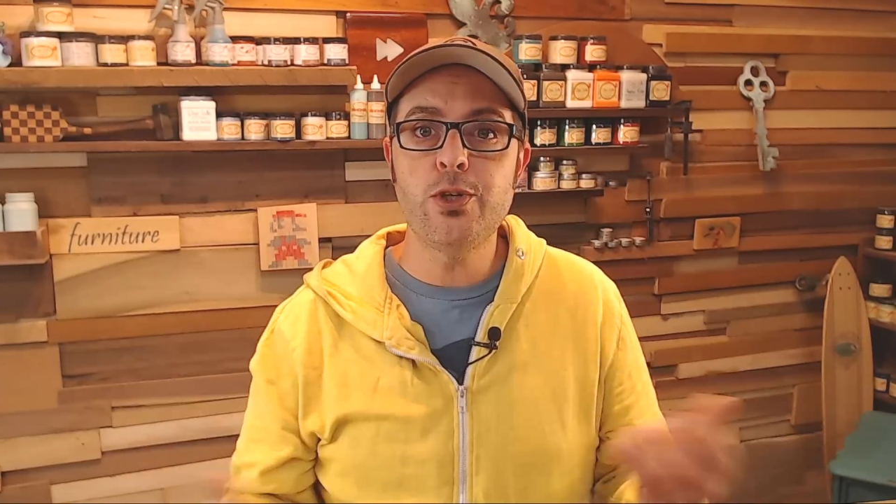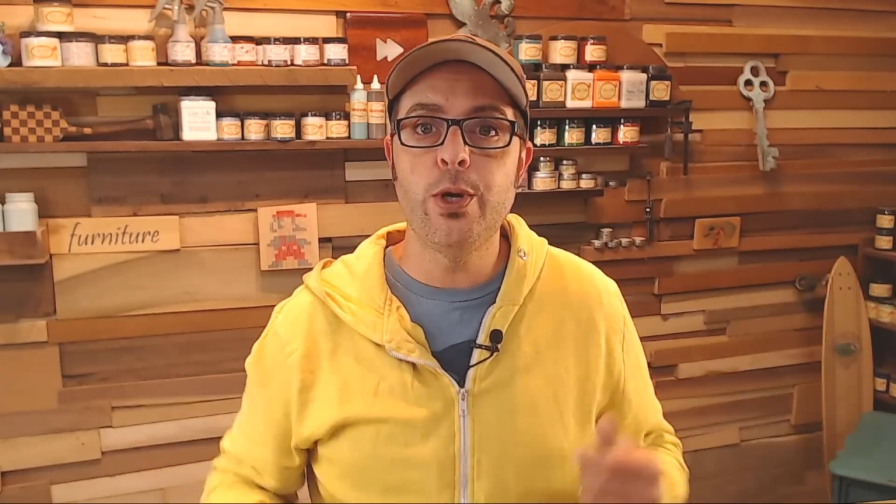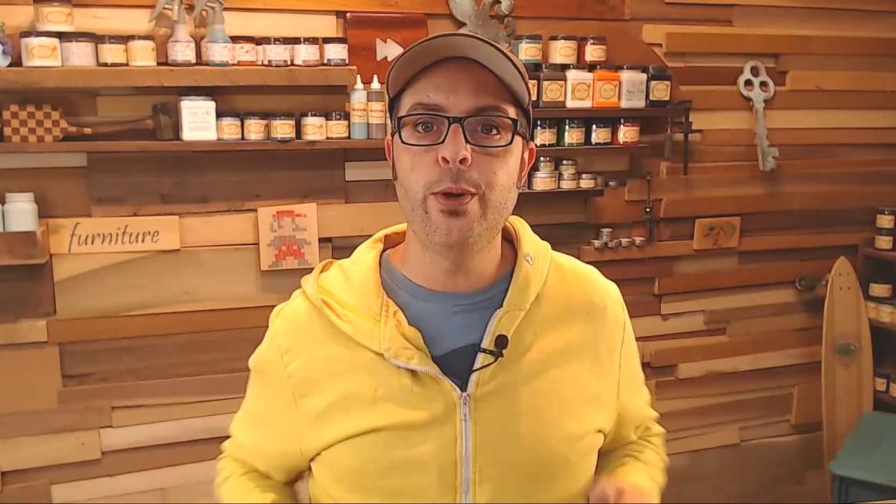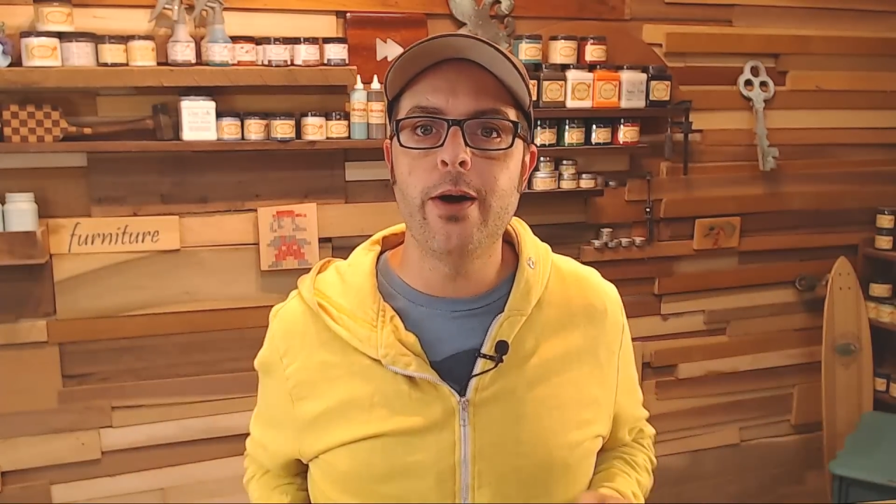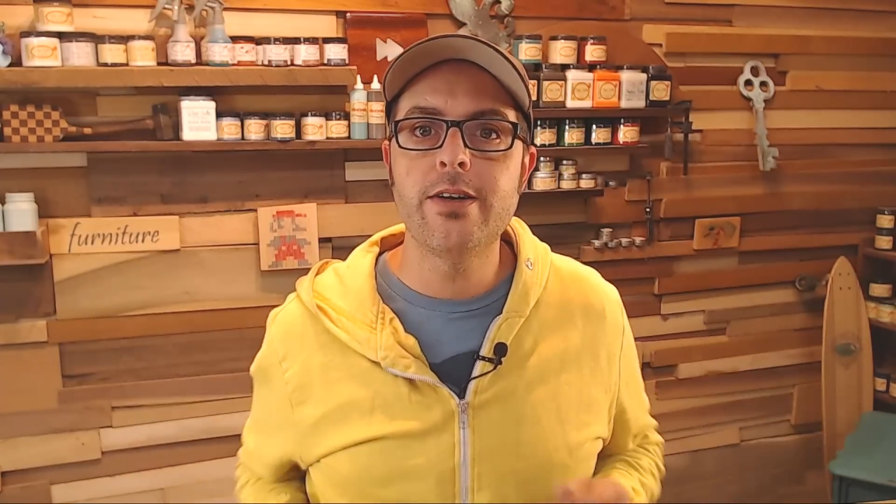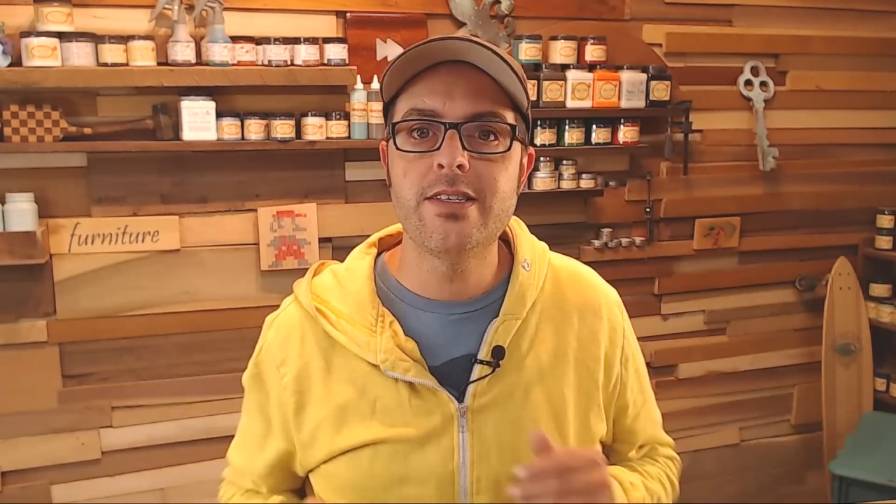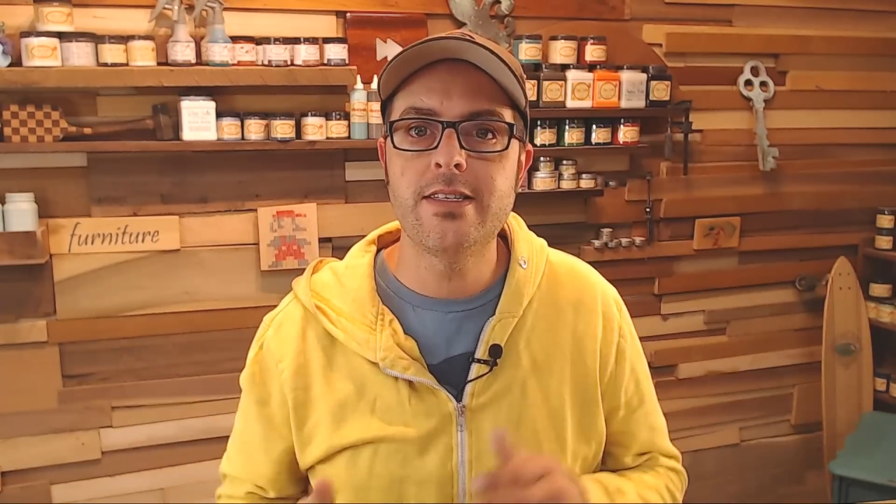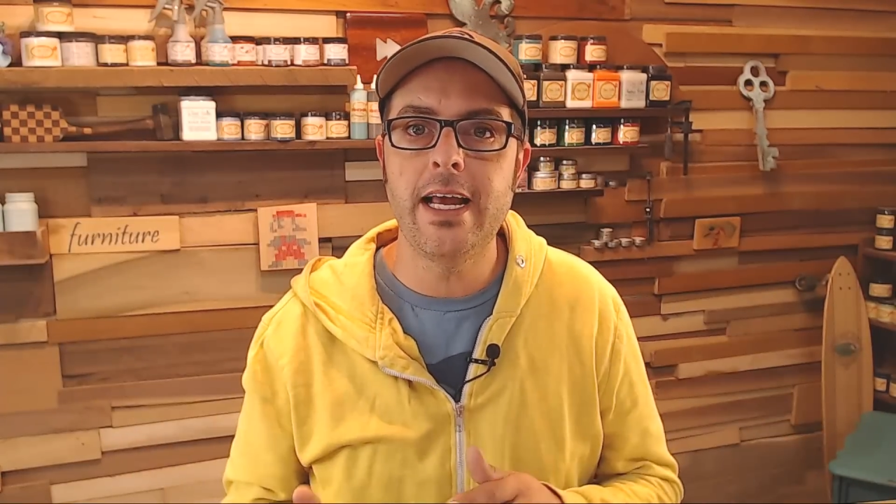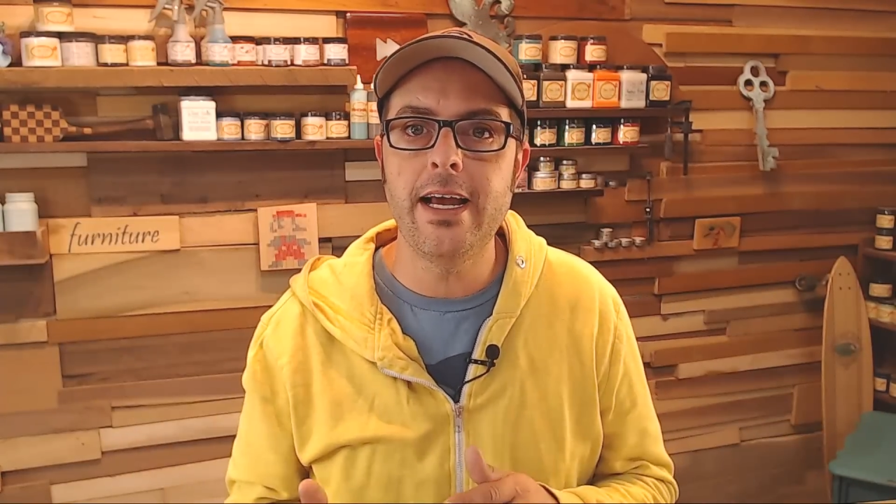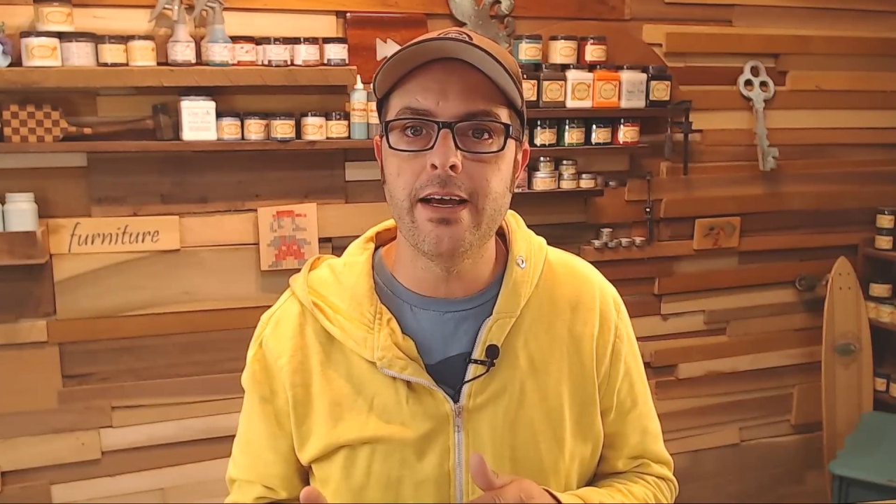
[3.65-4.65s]
showing you how to
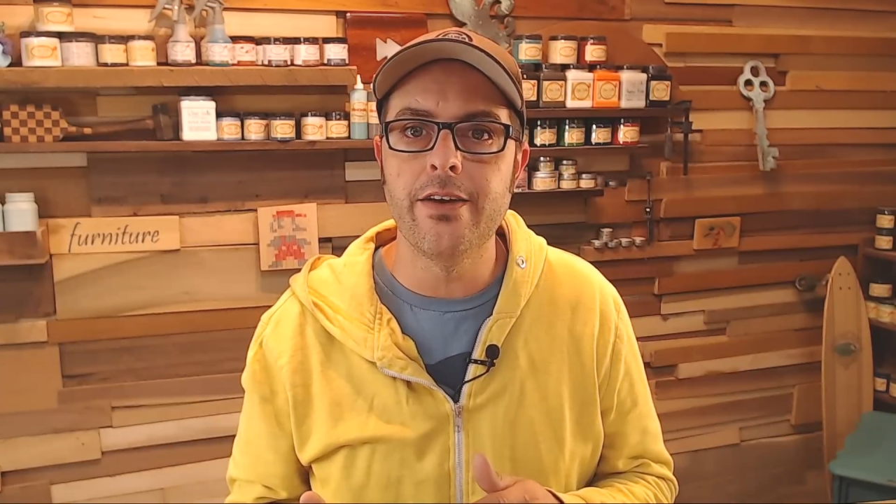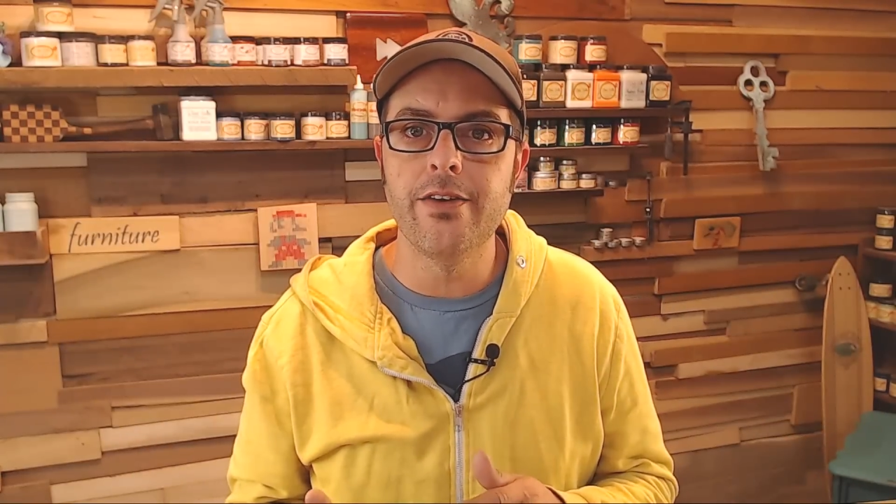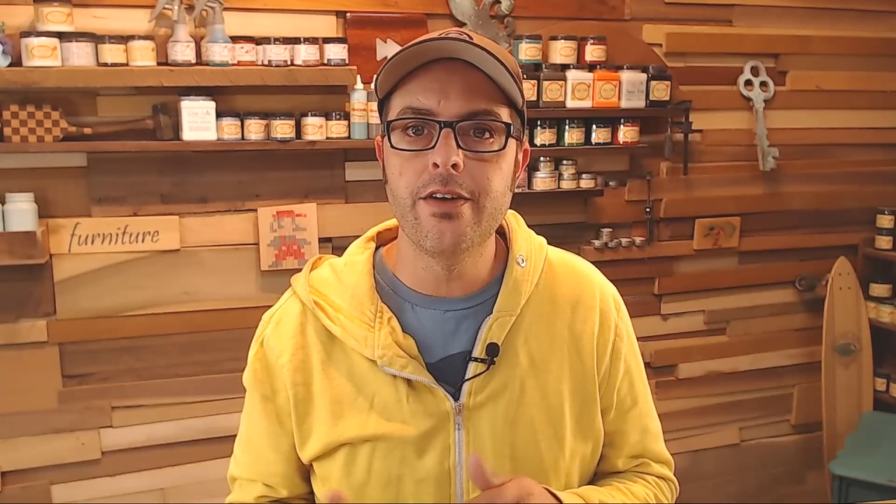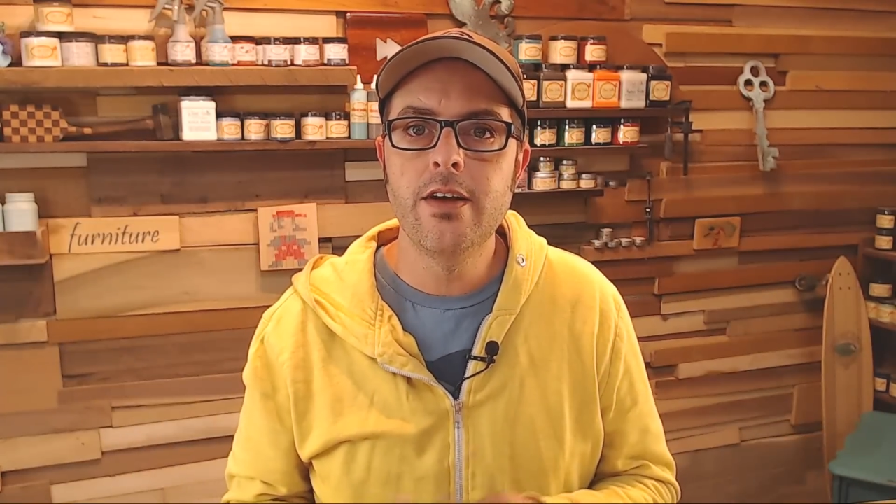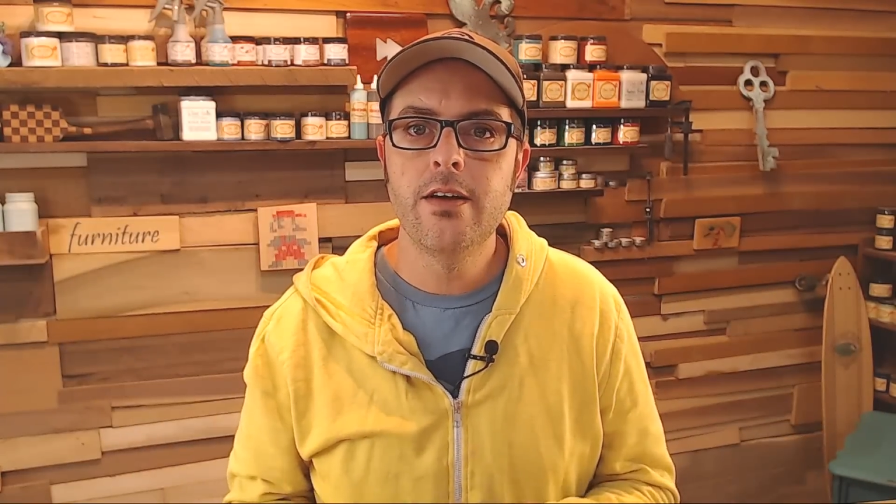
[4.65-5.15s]
sand.